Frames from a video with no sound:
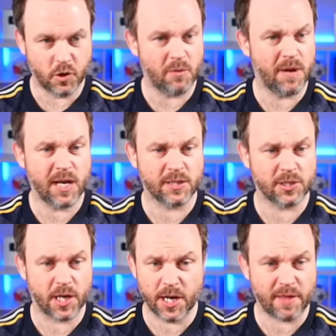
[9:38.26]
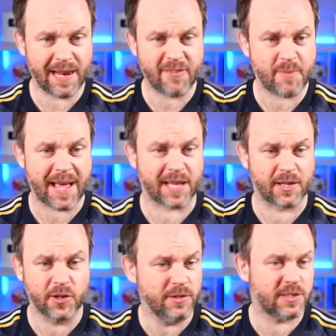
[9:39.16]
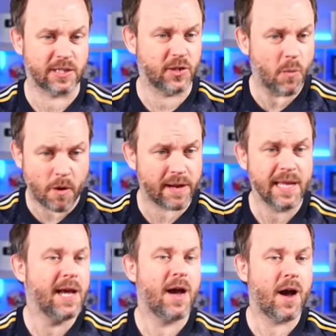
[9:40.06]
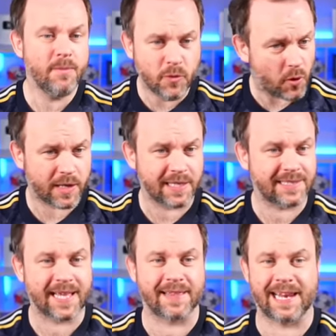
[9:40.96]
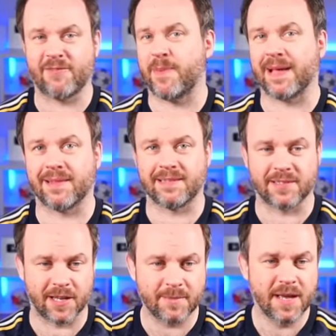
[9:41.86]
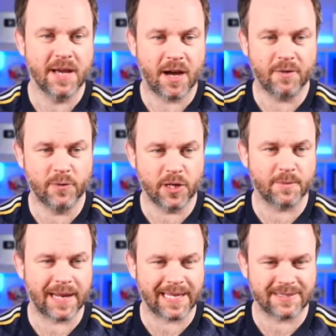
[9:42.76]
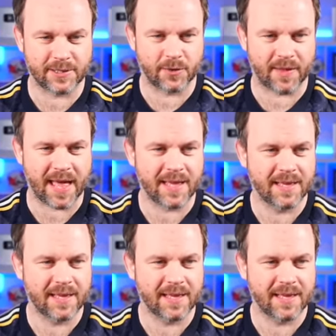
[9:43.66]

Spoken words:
Not much. Another left back. Gunter, don't worry. I'm not going to take the left back this time. I've learned my lesson on that.